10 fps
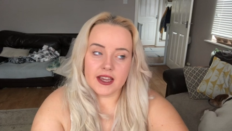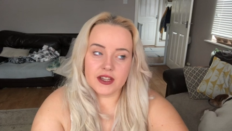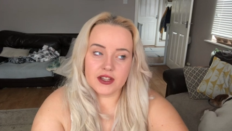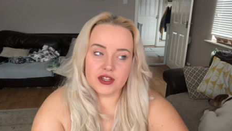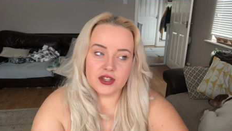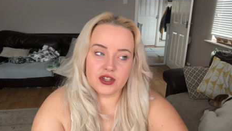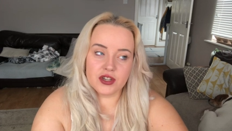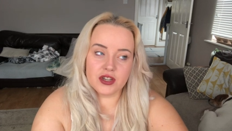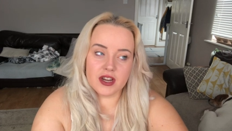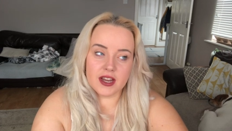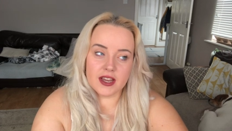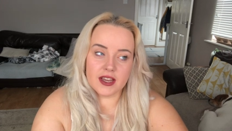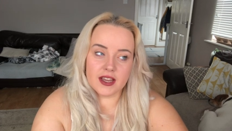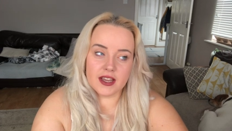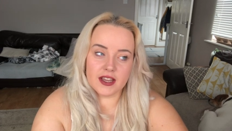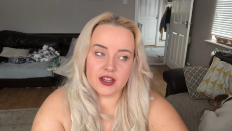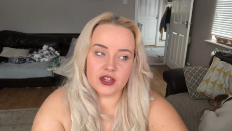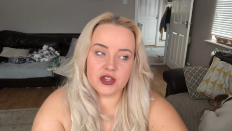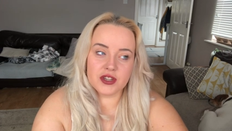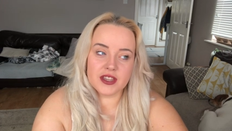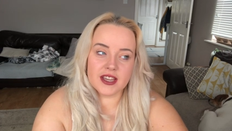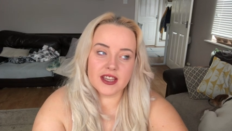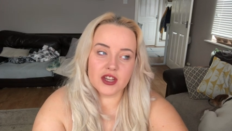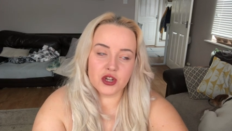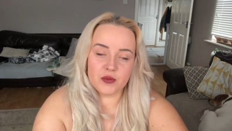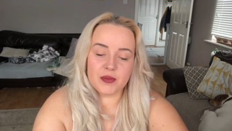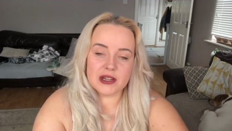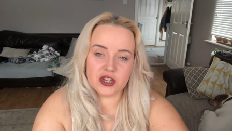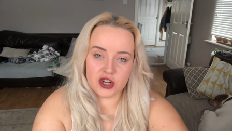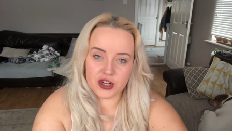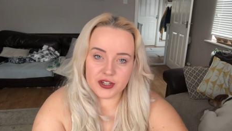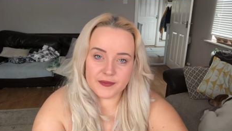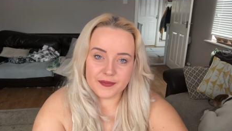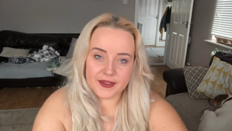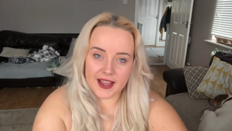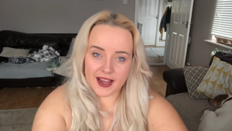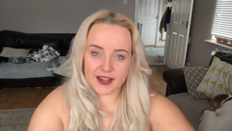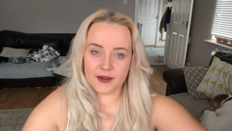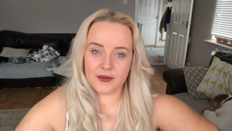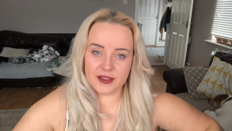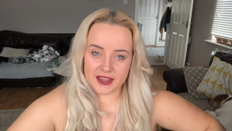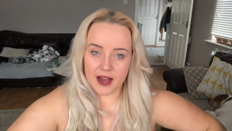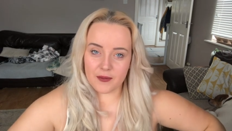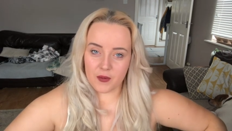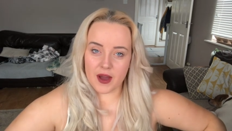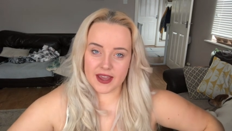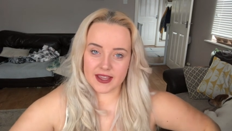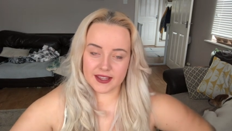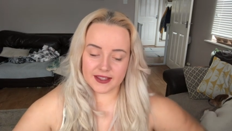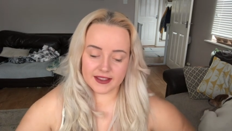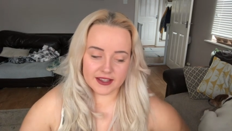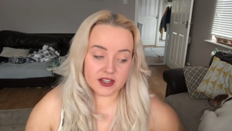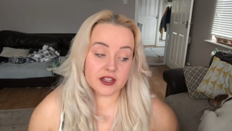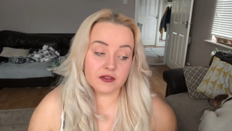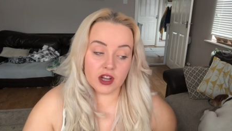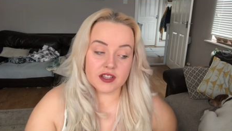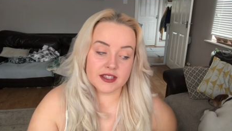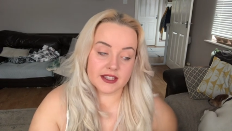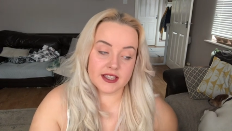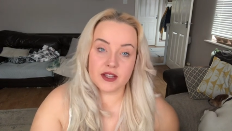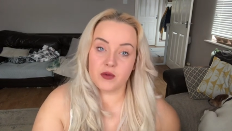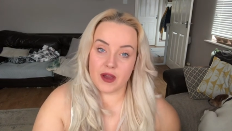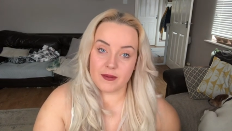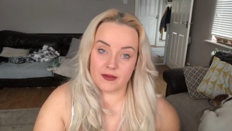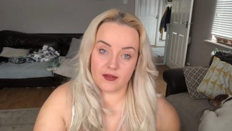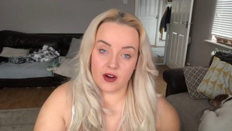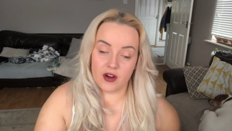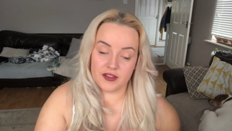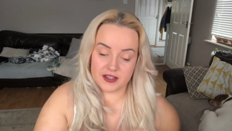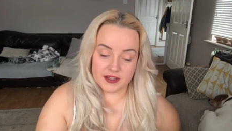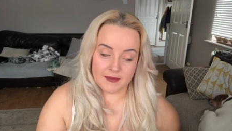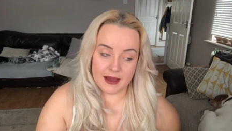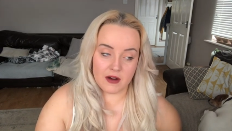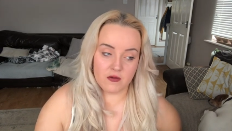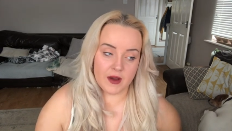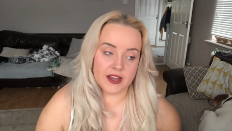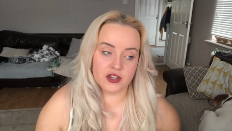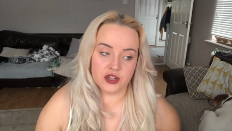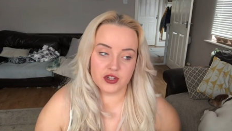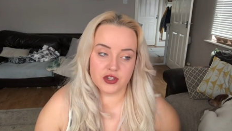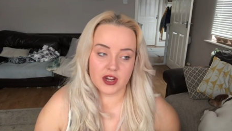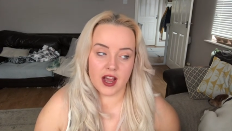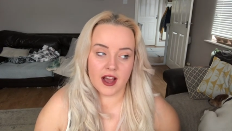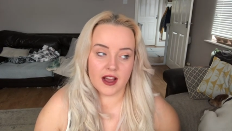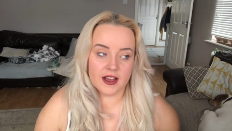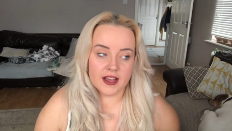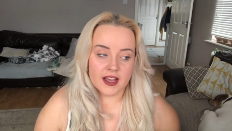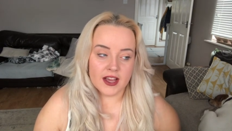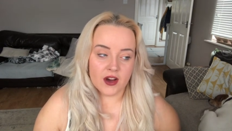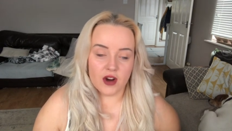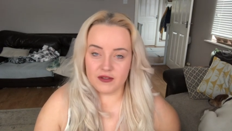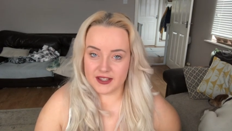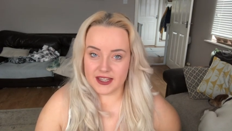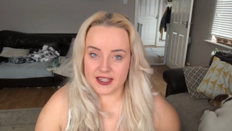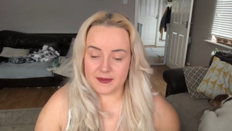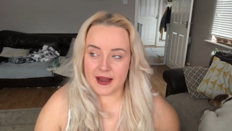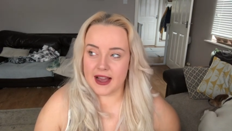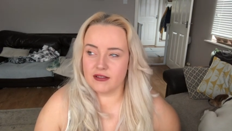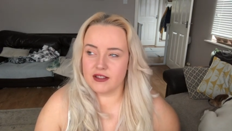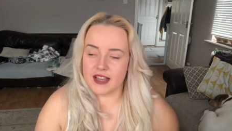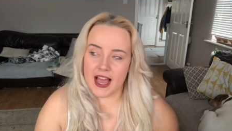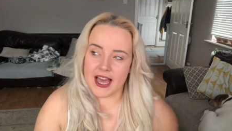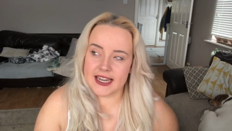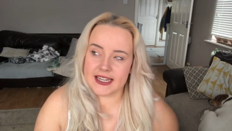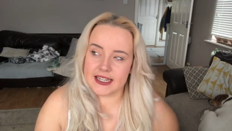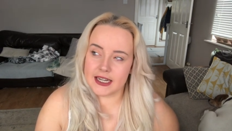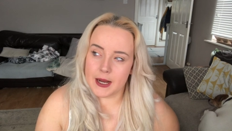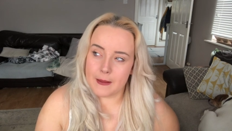it you just think you should be done like with that weight, because I've lost this weight before, this amount of weight, just uh over sixty pounds, and